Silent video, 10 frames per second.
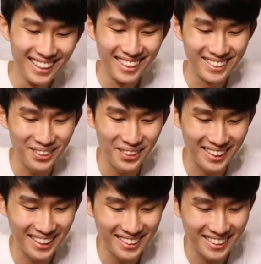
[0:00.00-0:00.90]
It's alright,
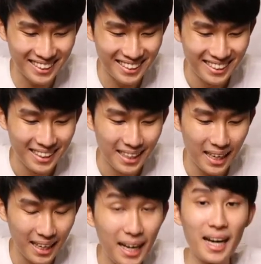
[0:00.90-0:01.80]
let's see.
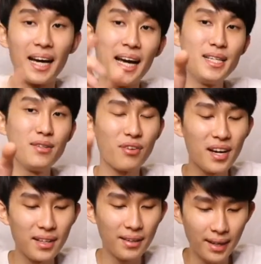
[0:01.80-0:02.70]
Ah,
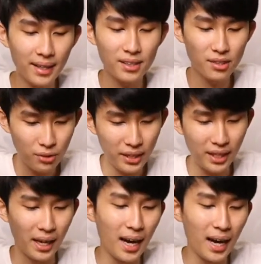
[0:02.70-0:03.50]
Edifier X3.